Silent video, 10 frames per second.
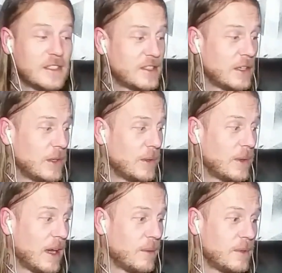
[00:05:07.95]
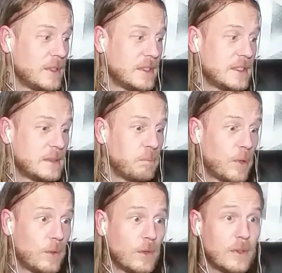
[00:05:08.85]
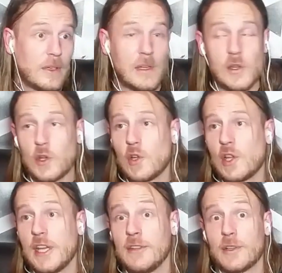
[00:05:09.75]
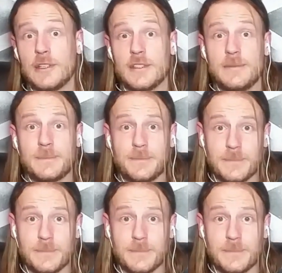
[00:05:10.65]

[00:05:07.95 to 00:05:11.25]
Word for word: So I was born in London